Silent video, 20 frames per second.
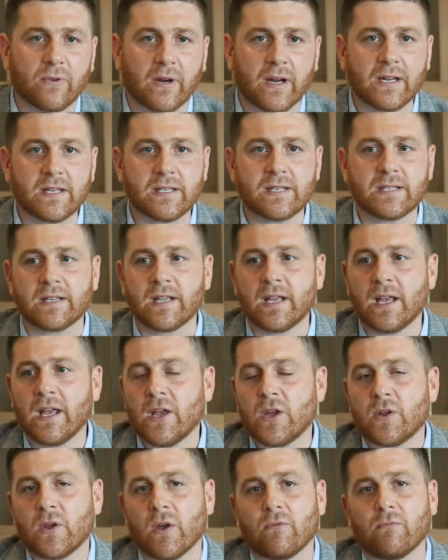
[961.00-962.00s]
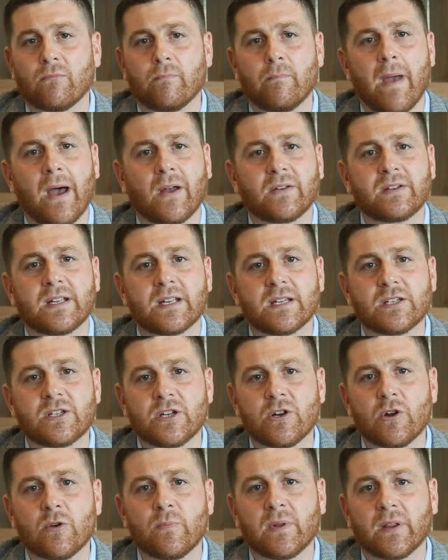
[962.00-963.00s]
rates. You have mounting
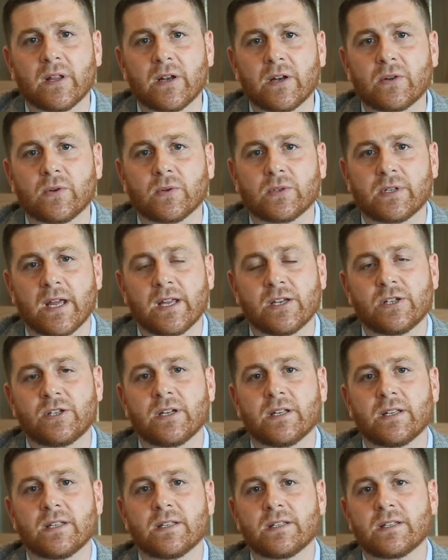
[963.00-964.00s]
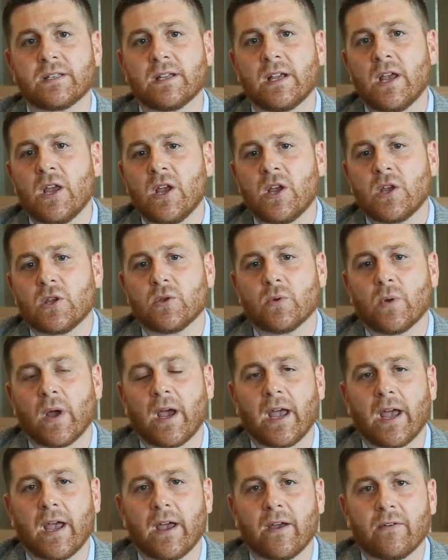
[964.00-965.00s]
geopolitical tensions. You
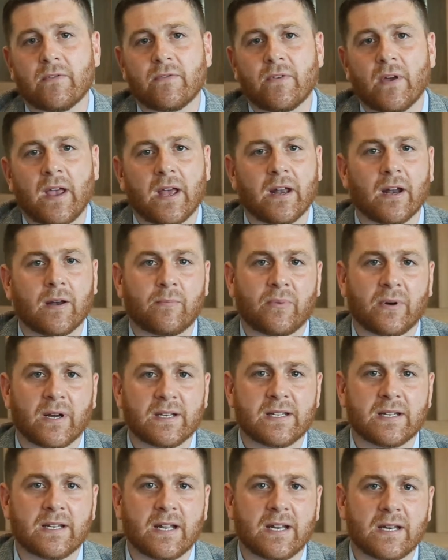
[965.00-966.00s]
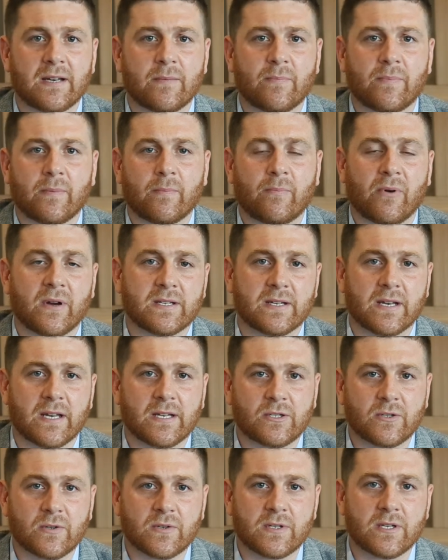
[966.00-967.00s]
have an unprecedented
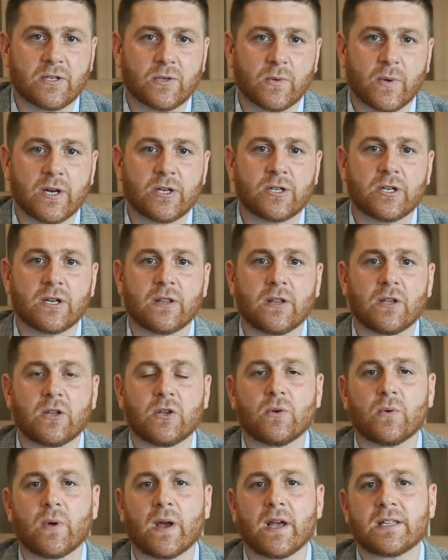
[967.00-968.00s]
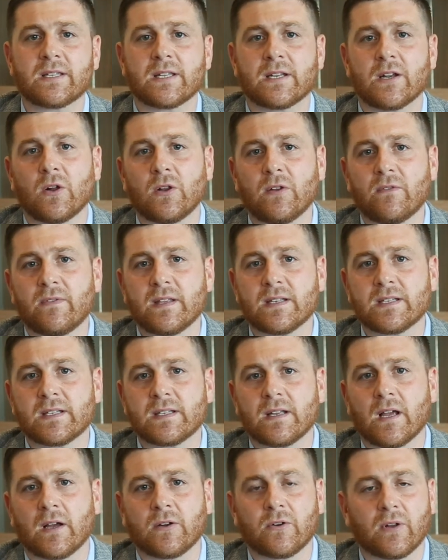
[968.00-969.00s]
presidential situation in the US, and all of
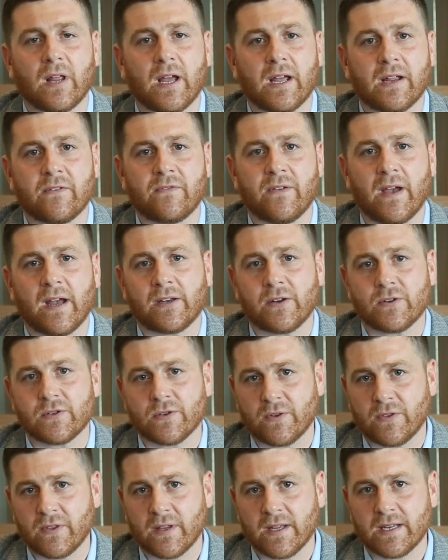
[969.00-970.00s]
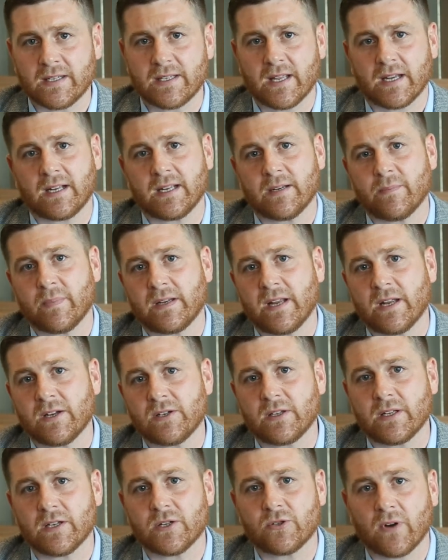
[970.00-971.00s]
these underlying factors are things that can
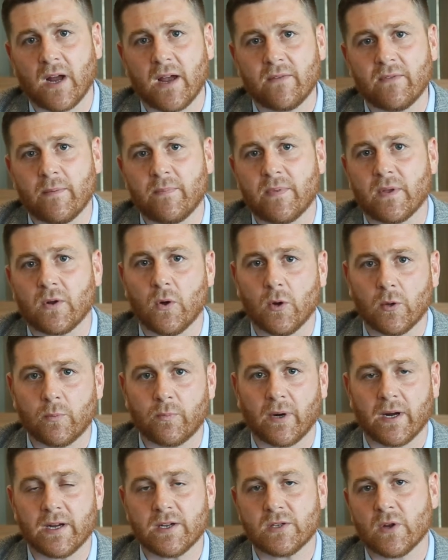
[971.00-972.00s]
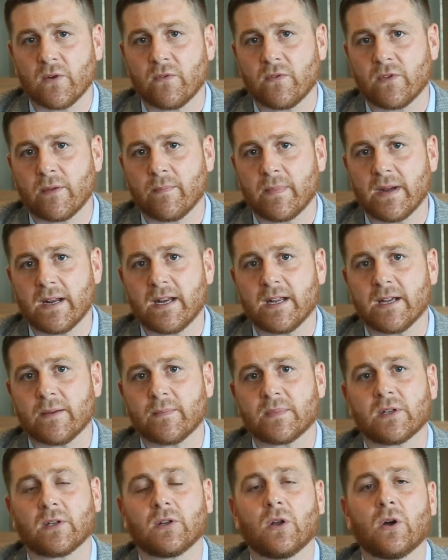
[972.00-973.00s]
potentially drive up the gold price over the medium
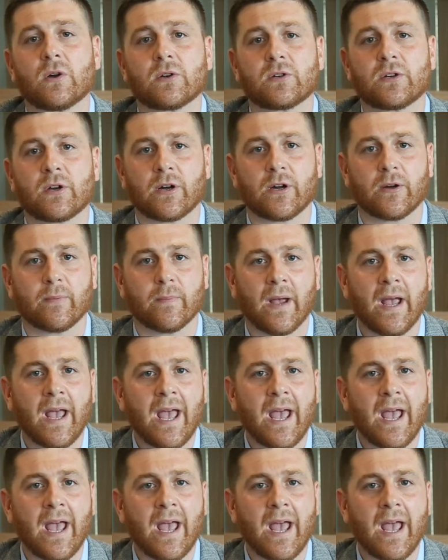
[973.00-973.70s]
to long term.